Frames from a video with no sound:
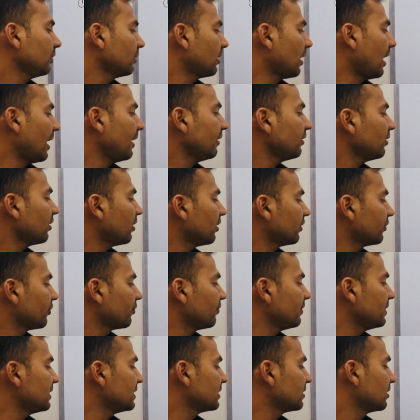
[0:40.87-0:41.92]
and the other
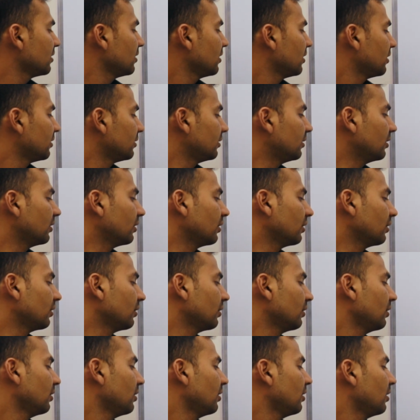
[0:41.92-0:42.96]
is
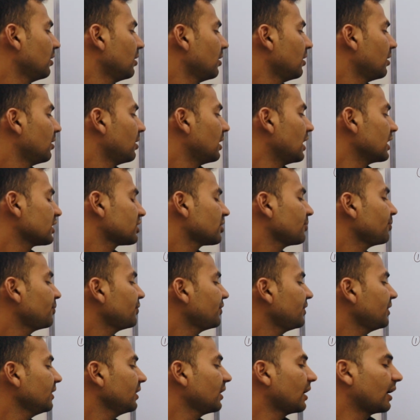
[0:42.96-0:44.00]
the
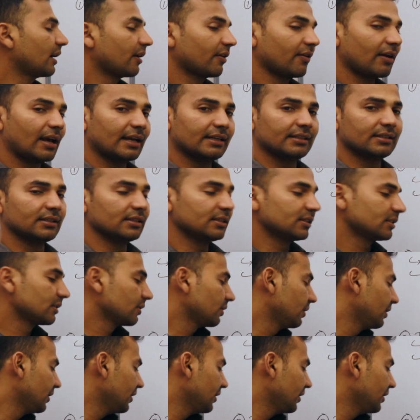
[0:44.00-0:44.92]
asymptotic analysis.